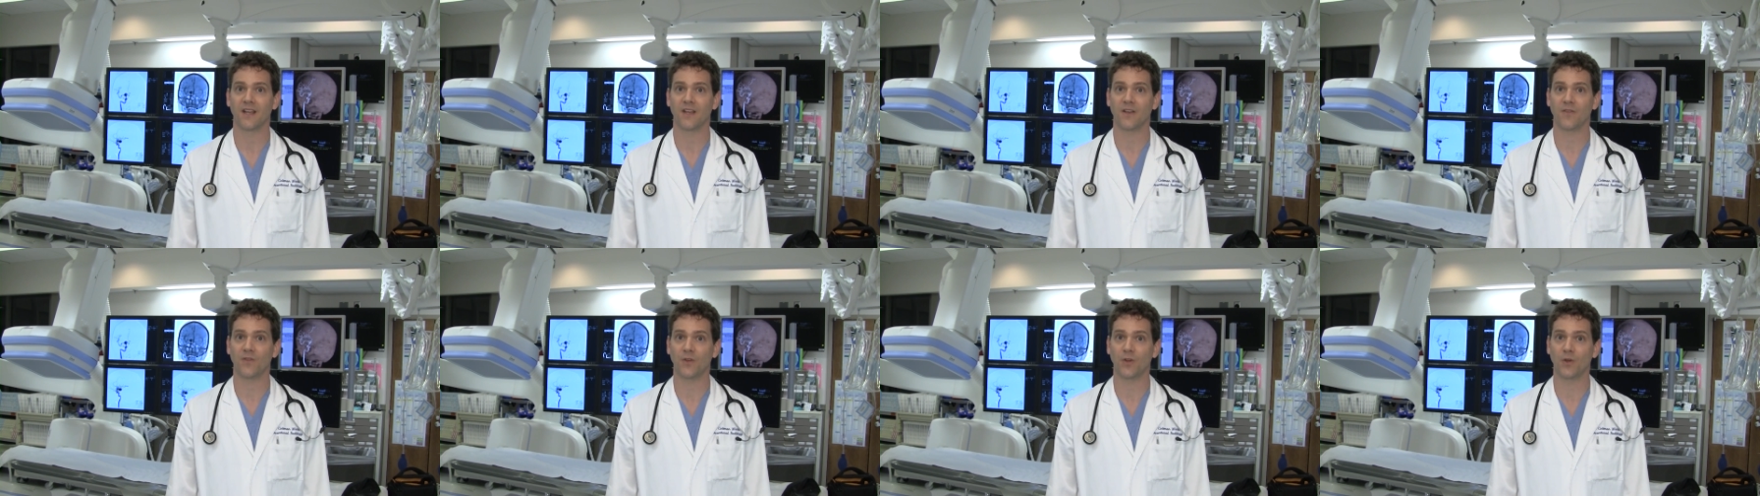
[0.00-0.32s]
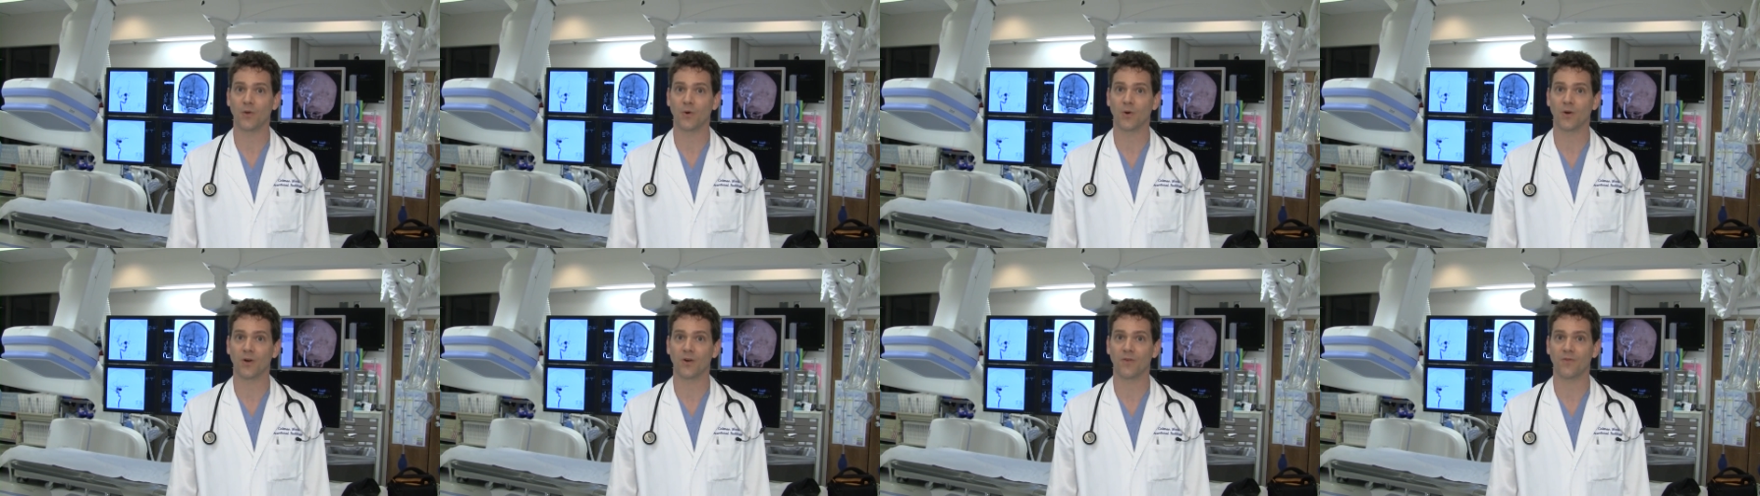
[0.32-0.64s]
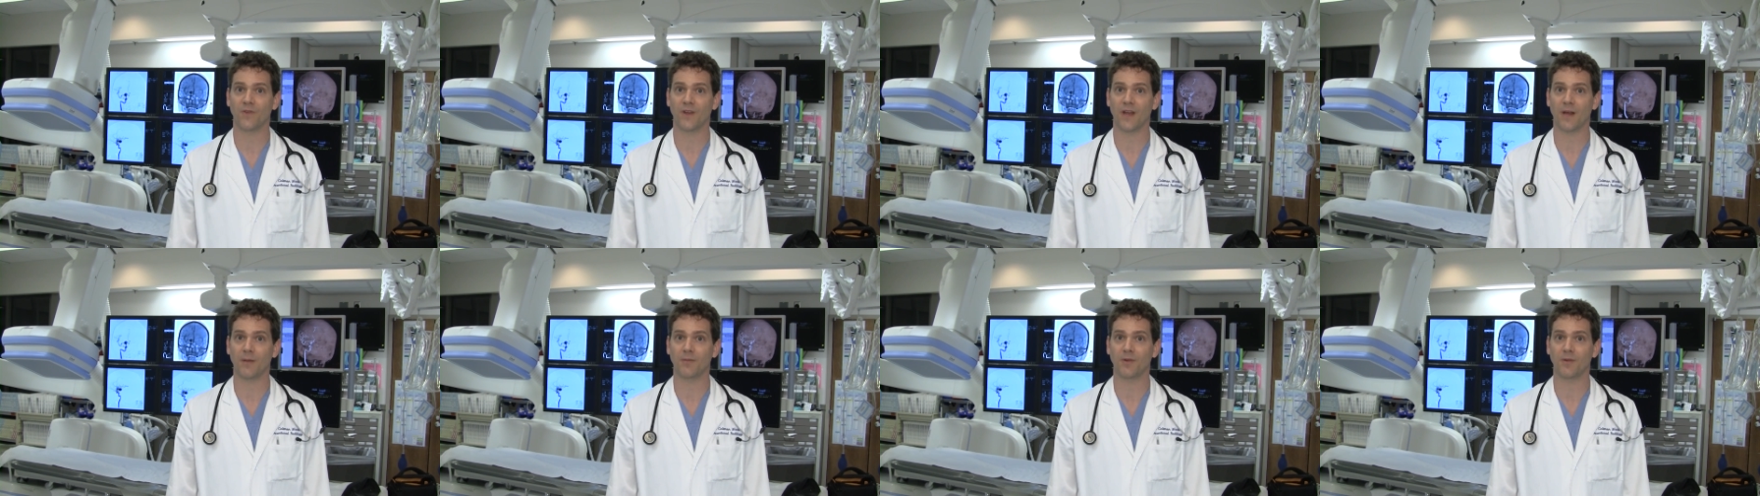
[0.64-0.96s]
If you or a
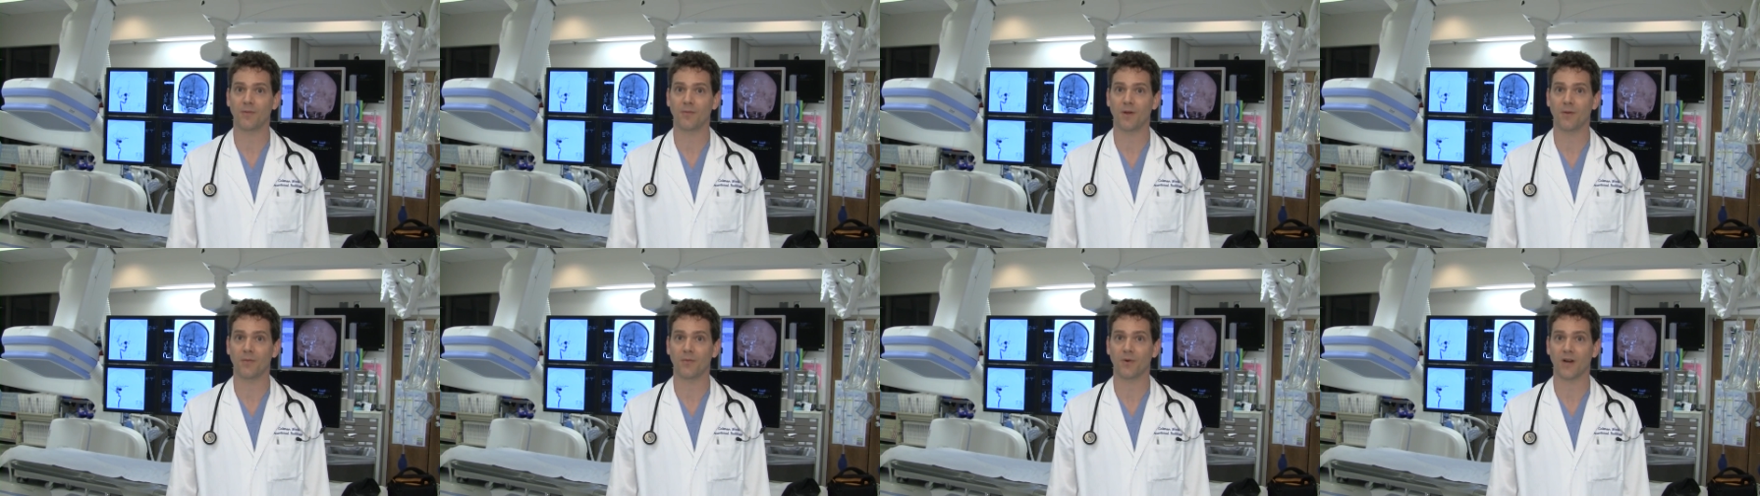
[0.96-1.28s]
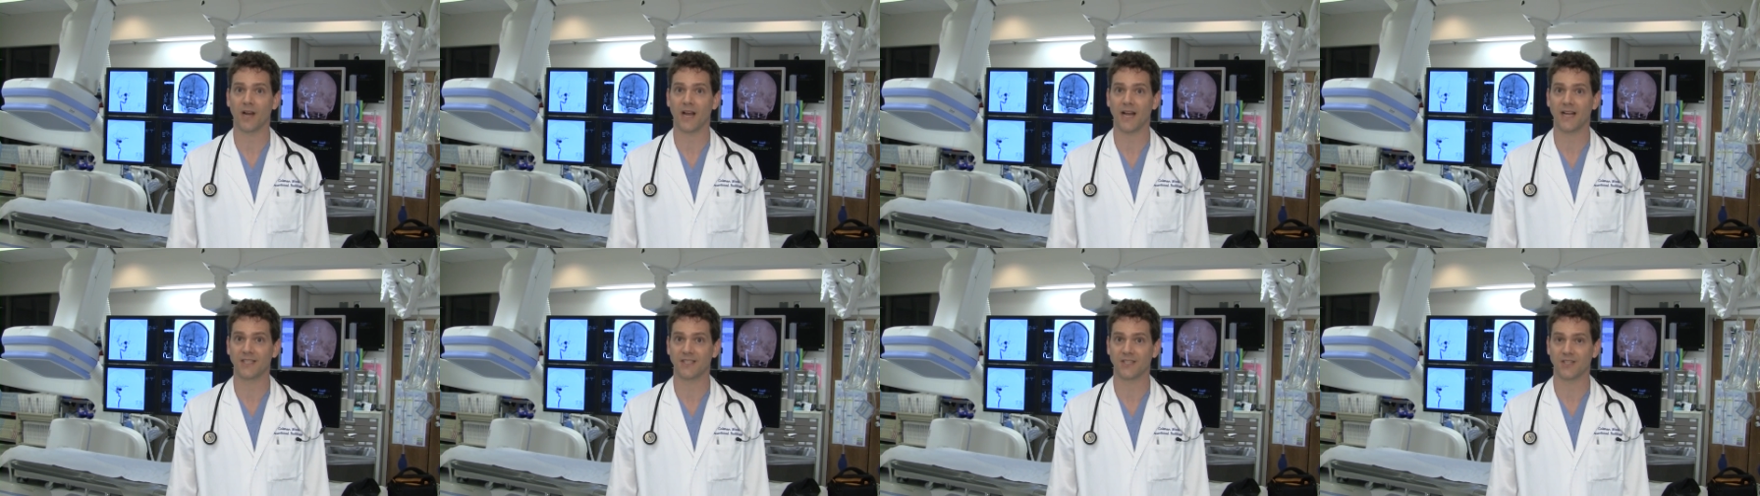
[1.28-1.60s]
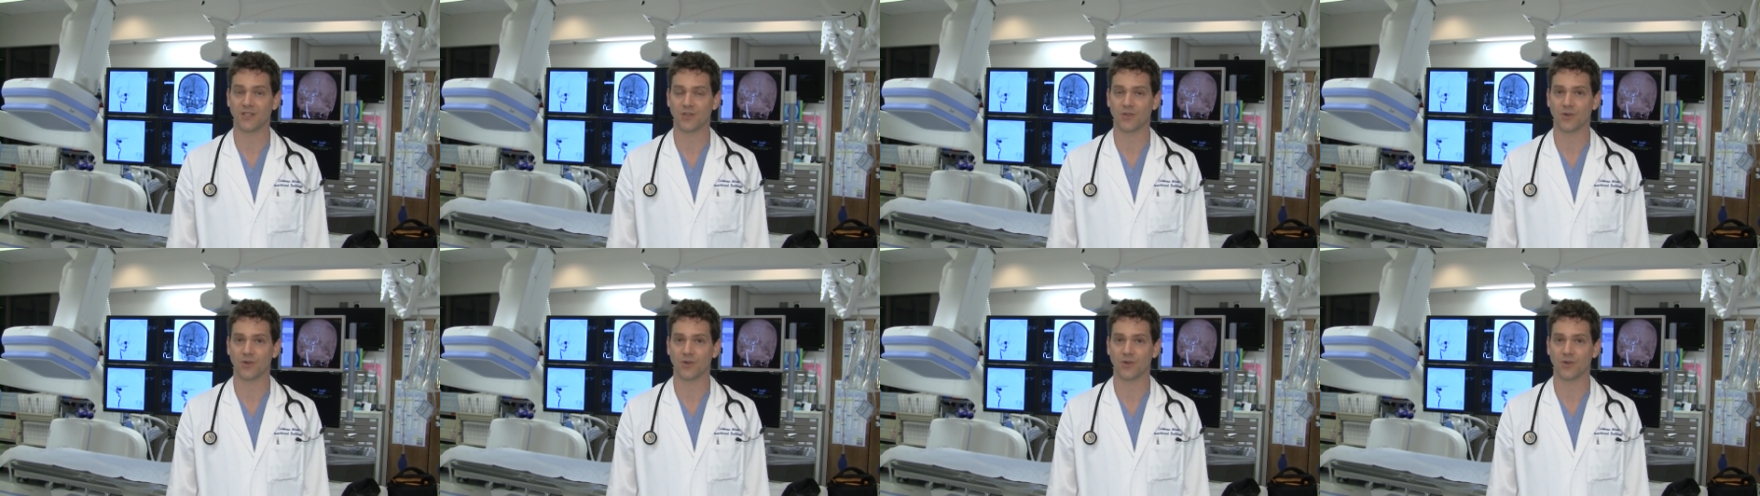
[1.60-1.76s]
family member has a